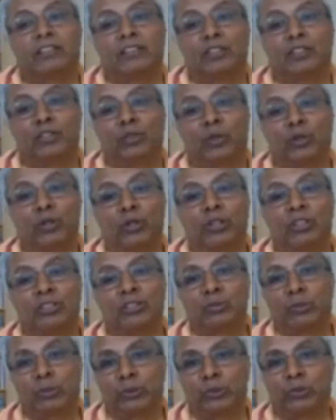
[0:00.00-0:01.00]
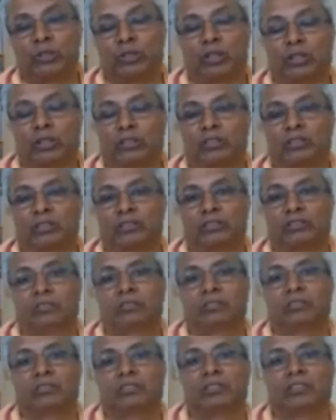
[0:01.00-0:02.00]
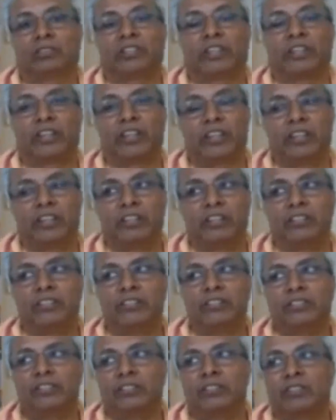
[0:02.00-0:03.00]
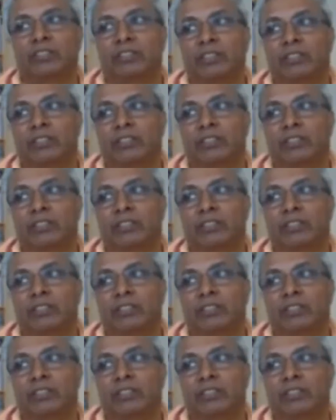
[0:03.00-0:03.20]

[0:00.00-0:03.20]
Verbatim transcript: Yoga Sutra is